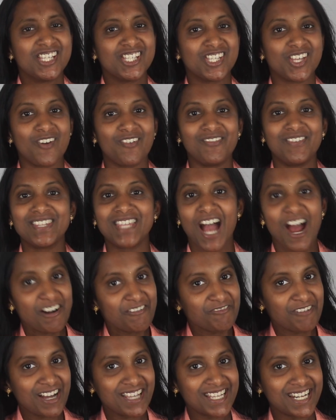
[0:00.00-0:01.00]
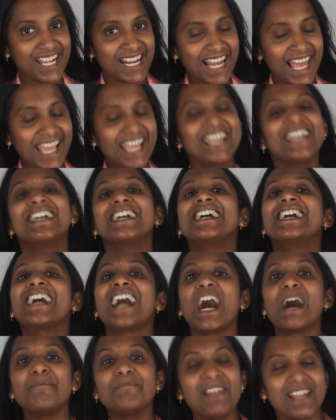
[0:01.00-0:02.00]
So, without further delay,
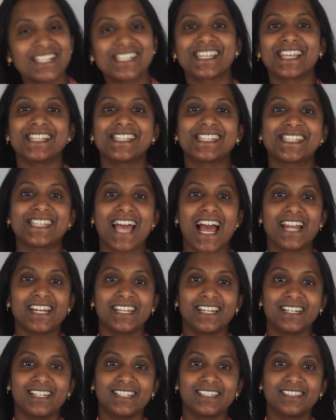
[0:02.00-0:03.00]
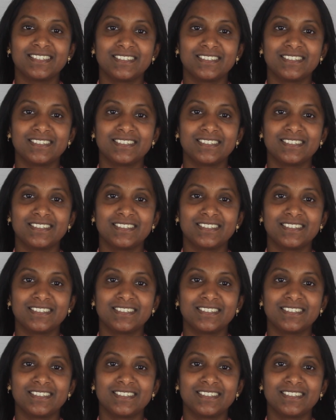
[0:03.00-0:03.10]
come let's get started.